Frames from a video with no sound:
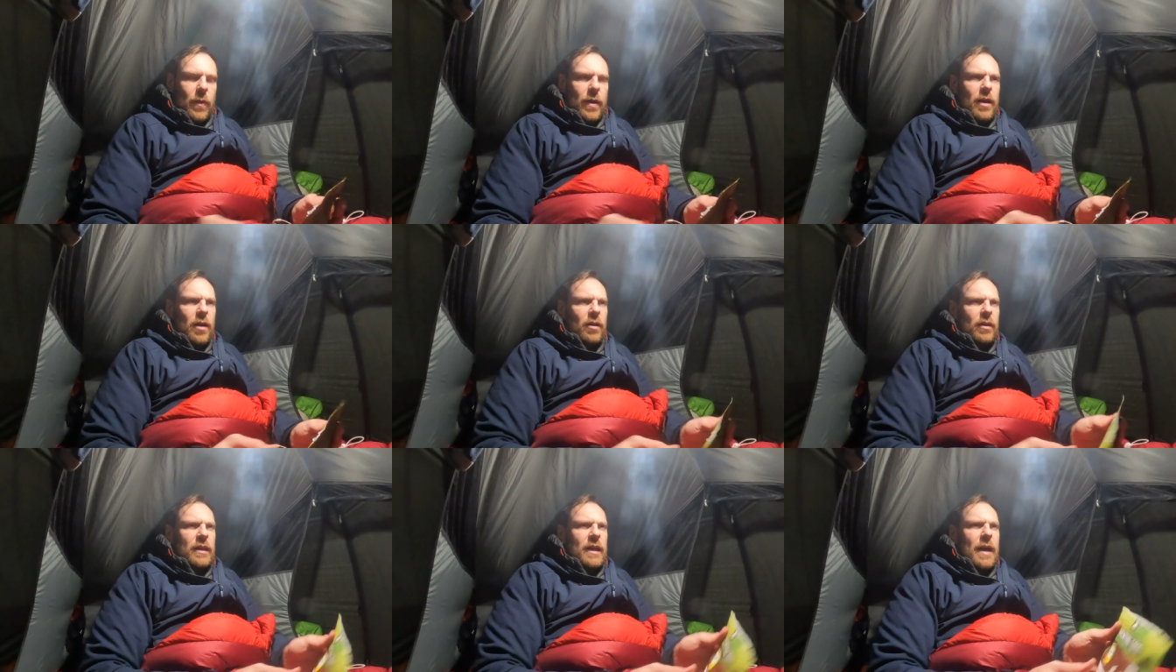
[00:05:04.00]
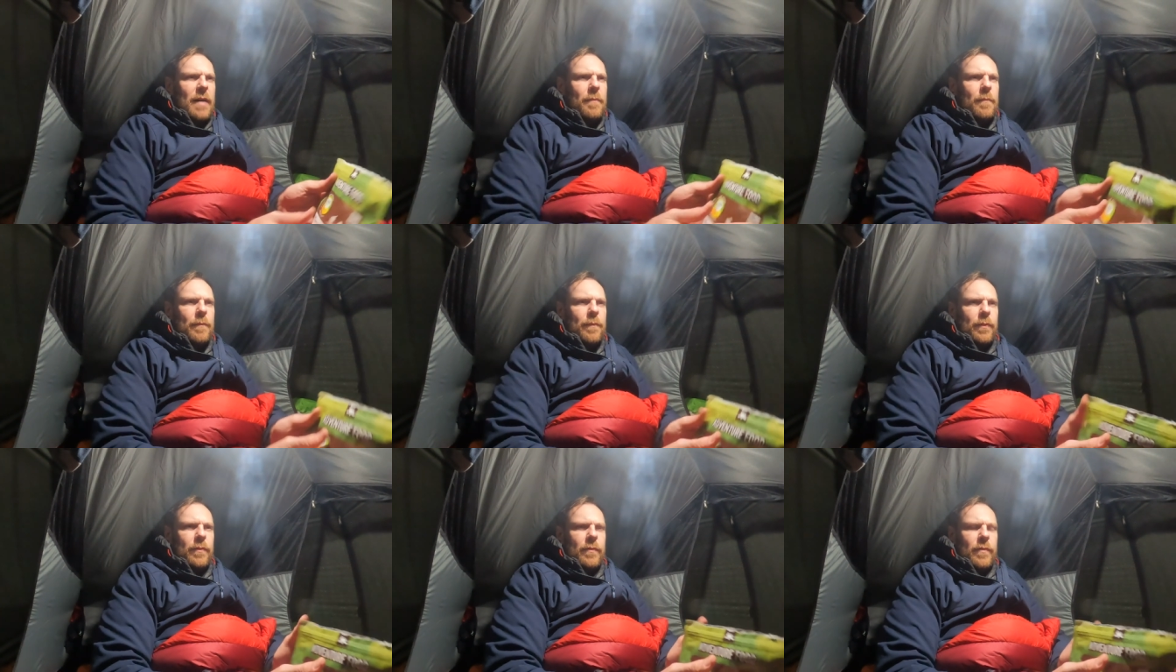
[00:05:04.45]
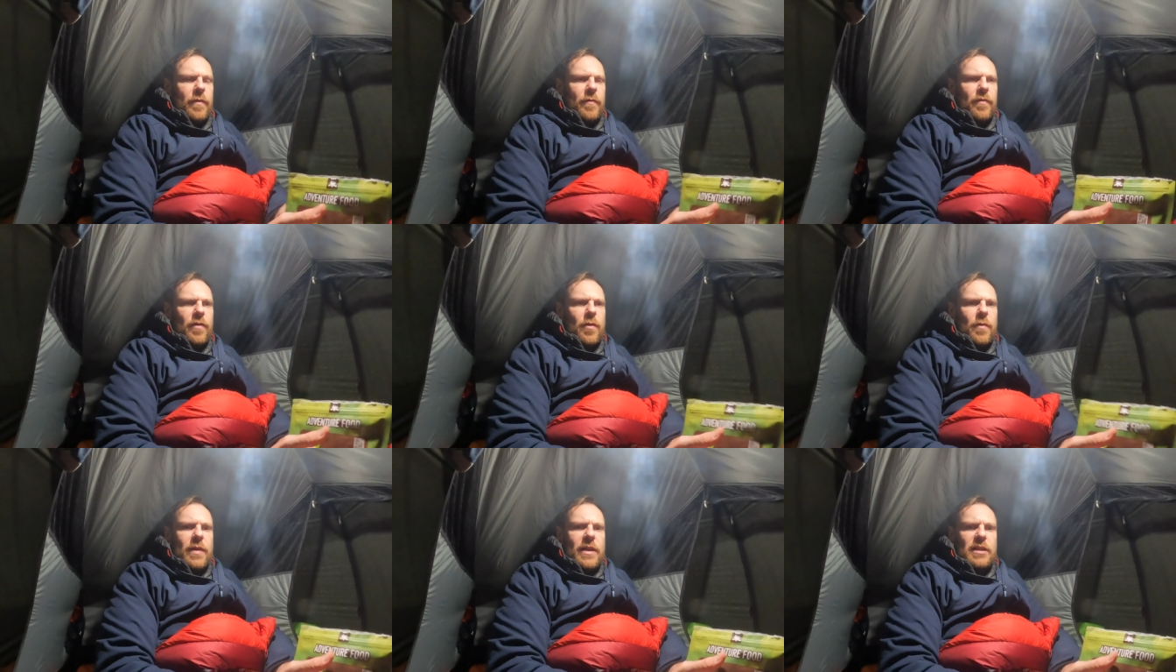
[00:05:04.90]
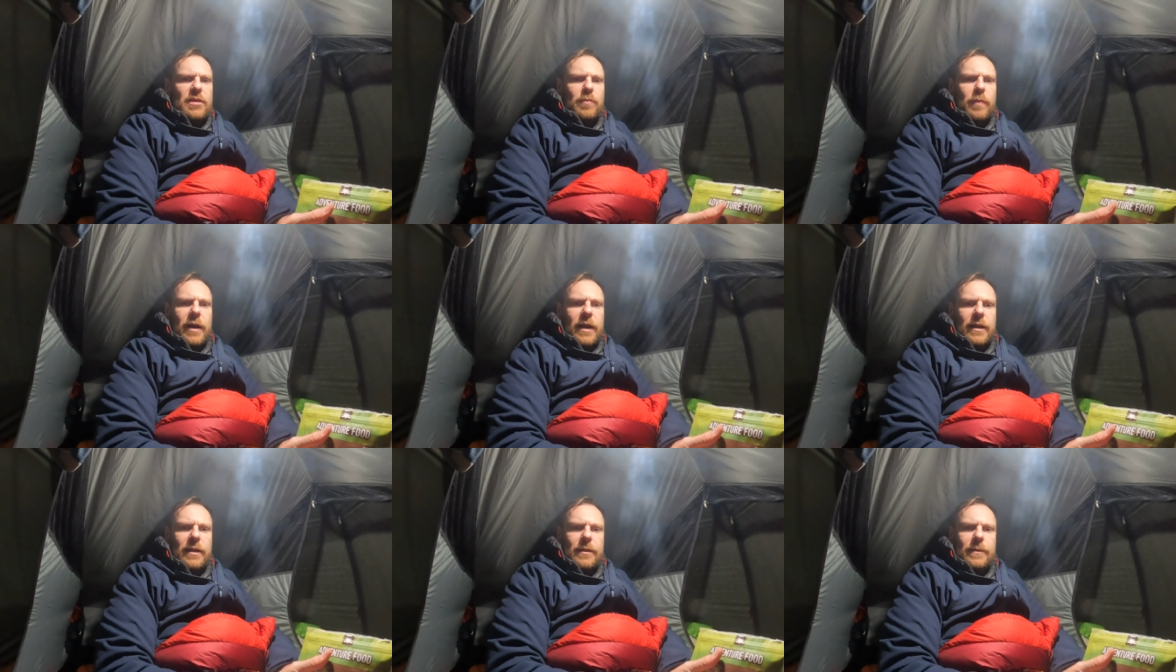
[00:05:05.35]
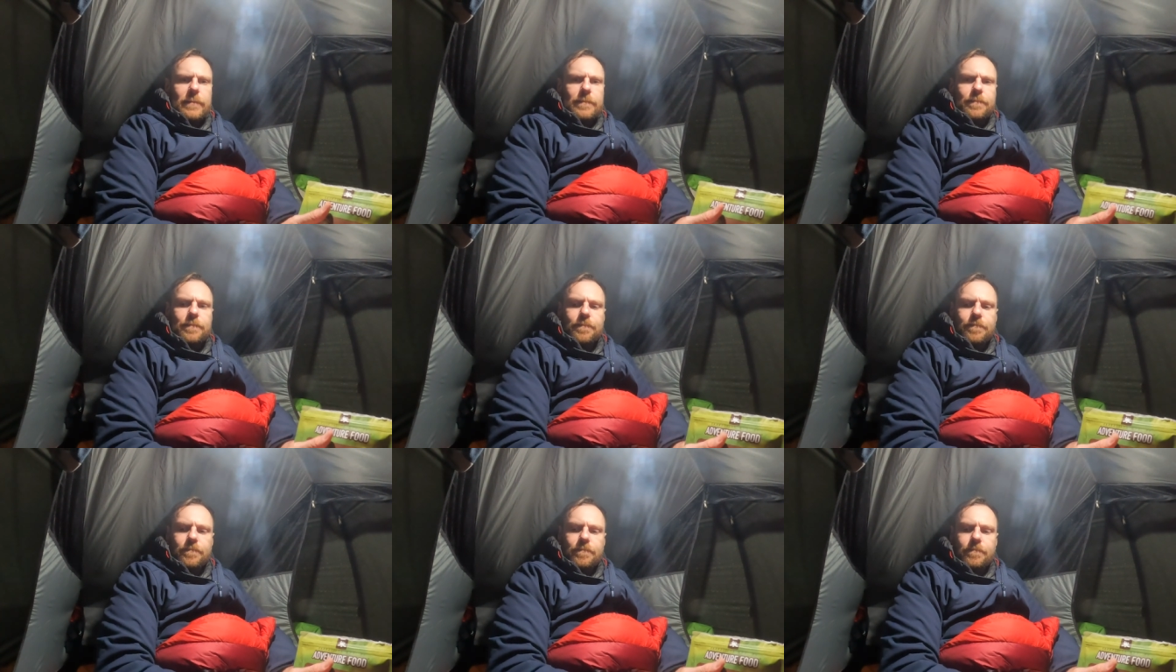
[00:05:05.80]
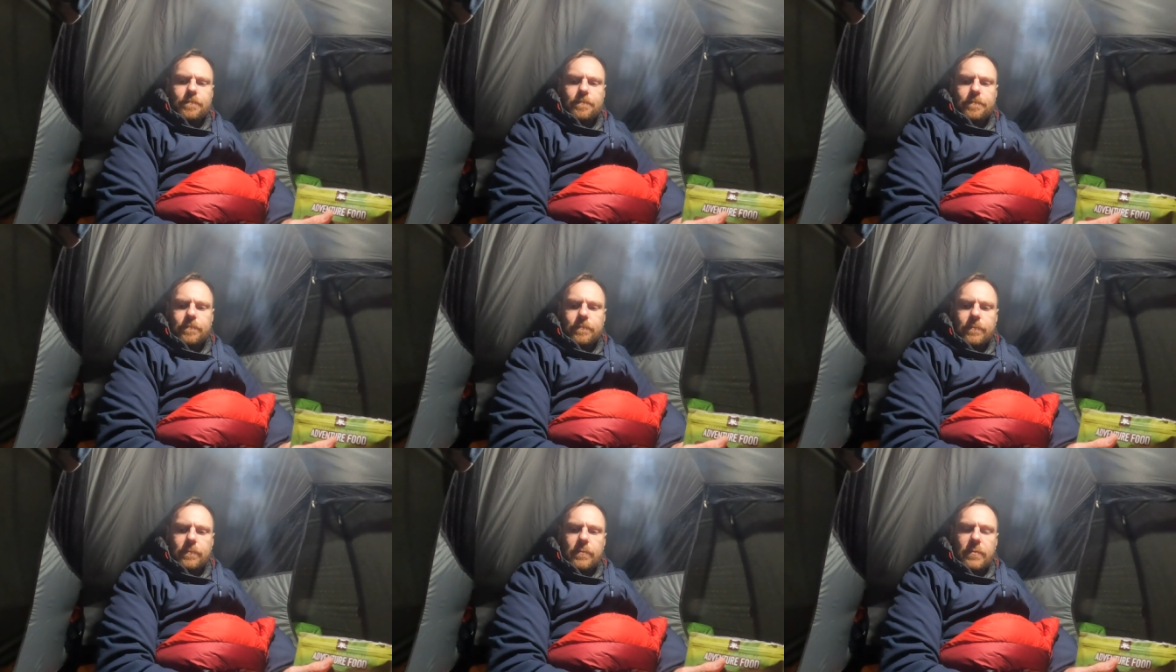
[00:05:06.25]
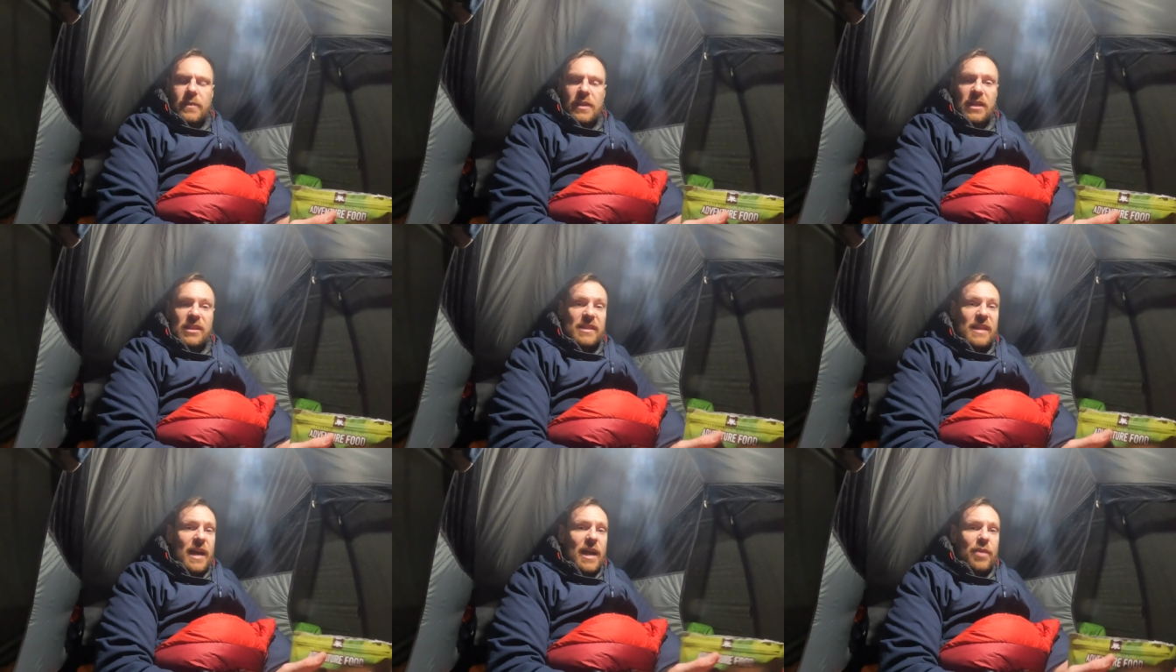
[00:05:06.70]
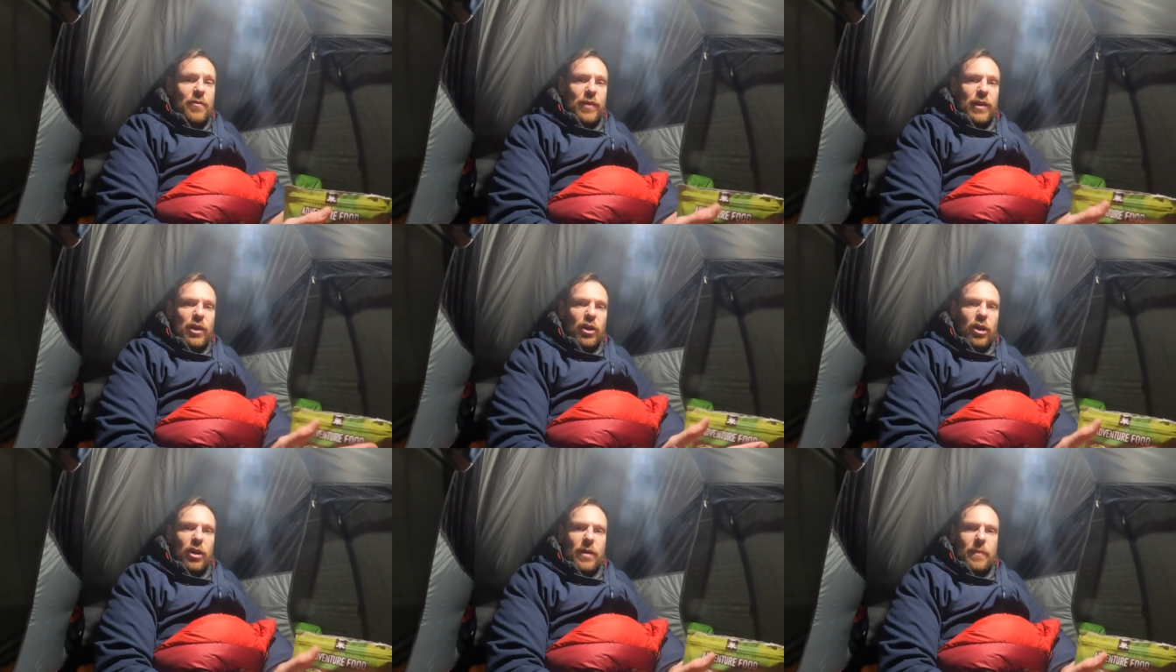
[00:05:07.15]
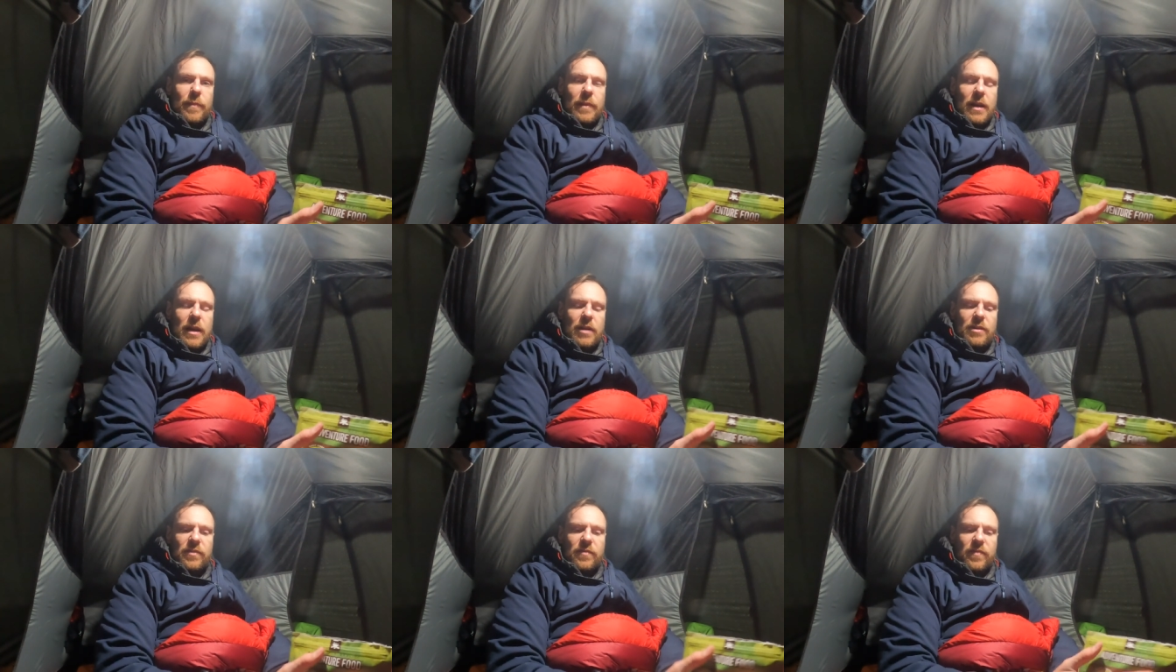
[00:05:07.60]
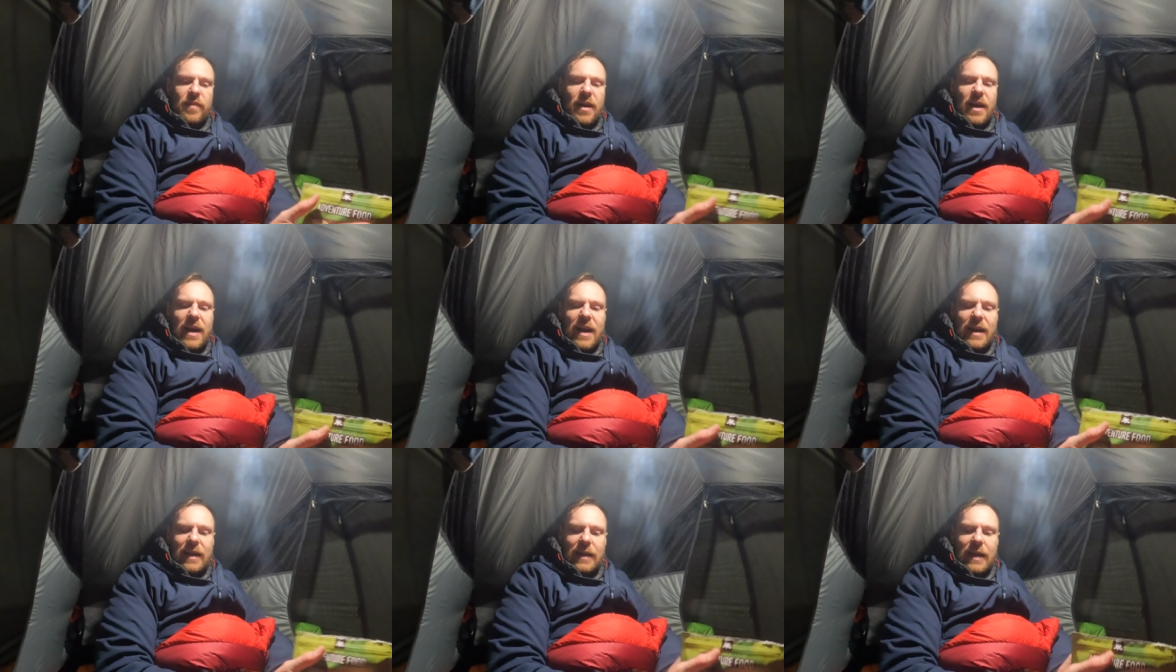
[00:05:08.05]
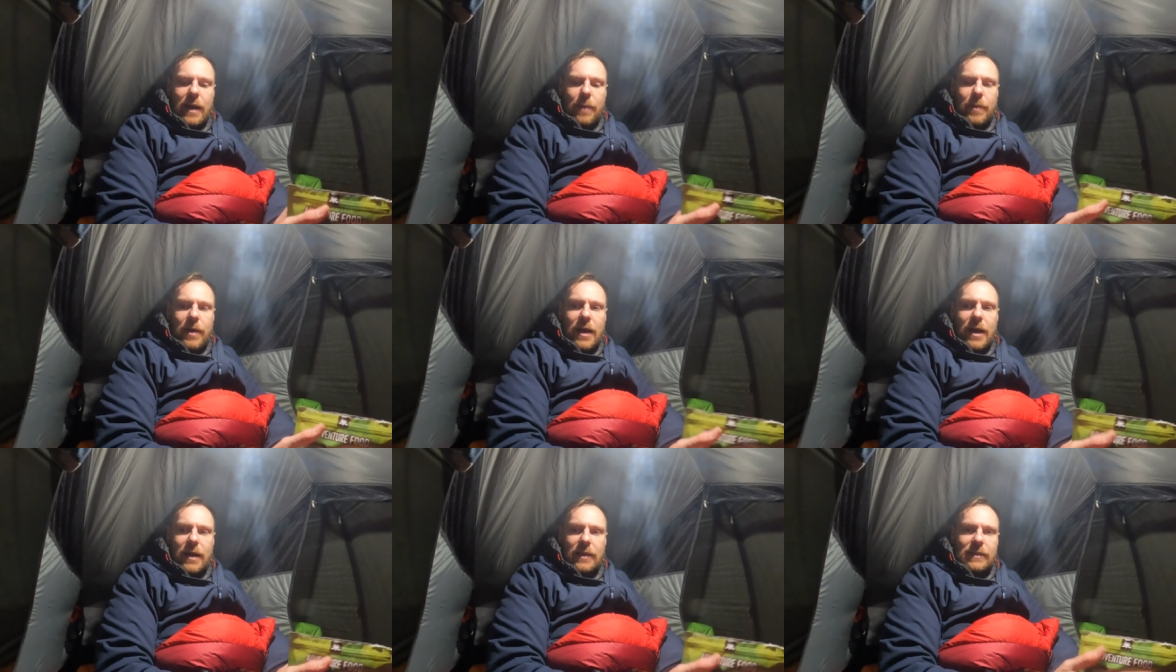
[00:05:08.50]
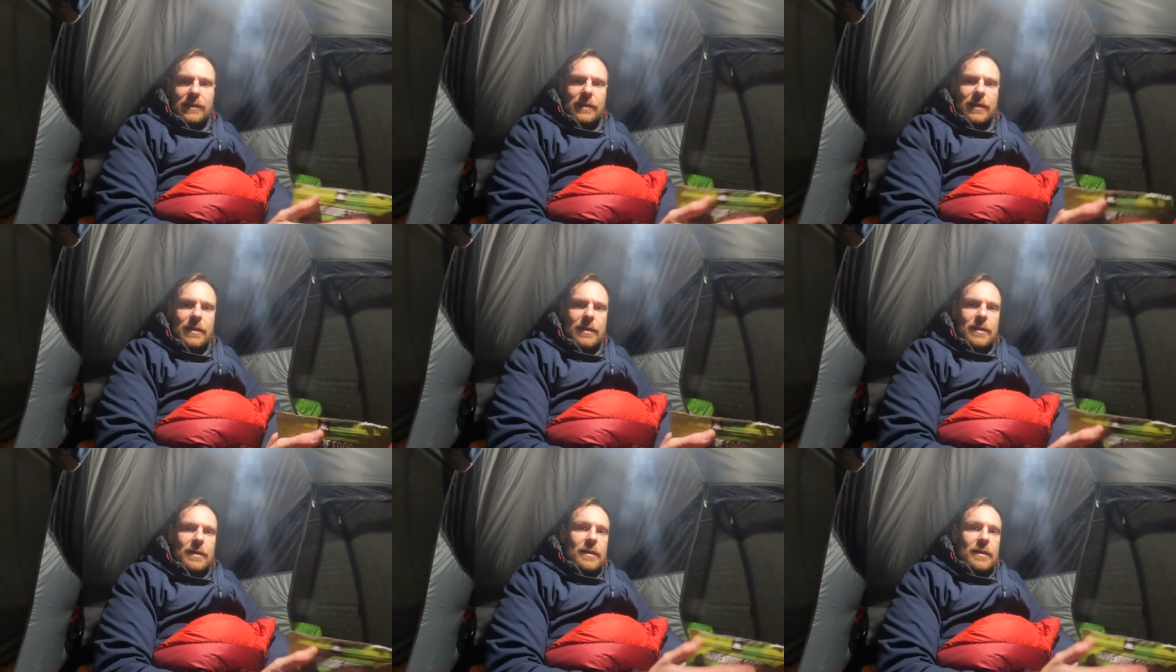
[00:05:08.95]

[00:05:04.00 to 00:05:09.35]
I went on a camp a few weeks back, started recording and then I just thought, ah, I can't be asked.